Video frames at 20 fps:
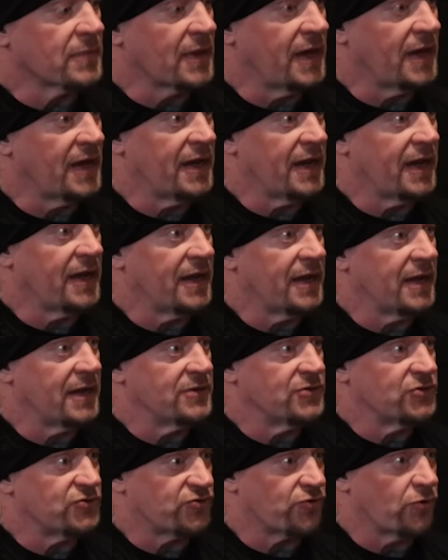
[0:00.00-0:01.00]
at, at,
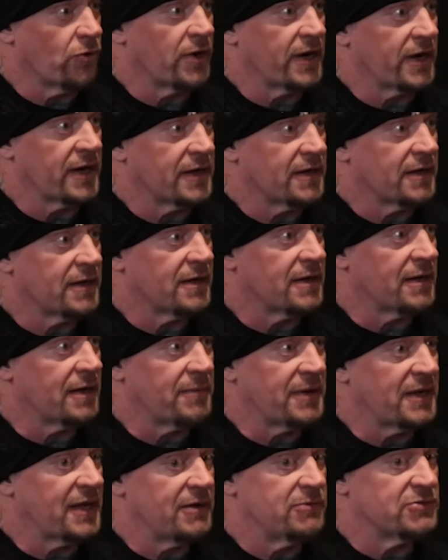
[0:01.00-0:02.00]
in Detroit, I
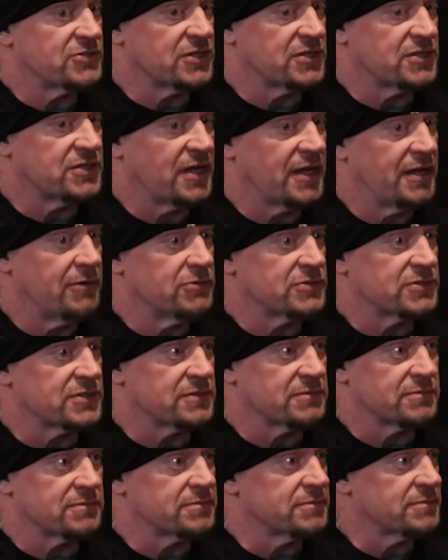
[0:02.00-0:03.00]
mean, he was a he was a,
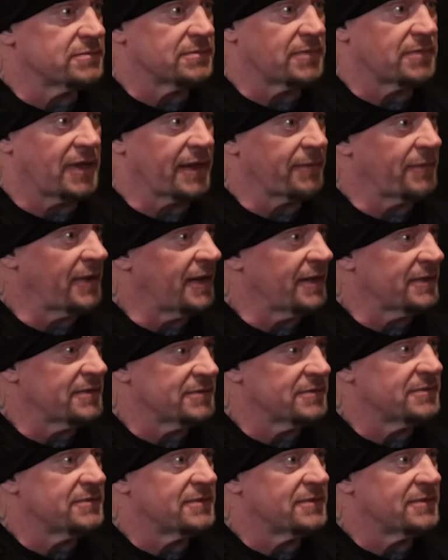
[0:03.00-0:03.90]
like man.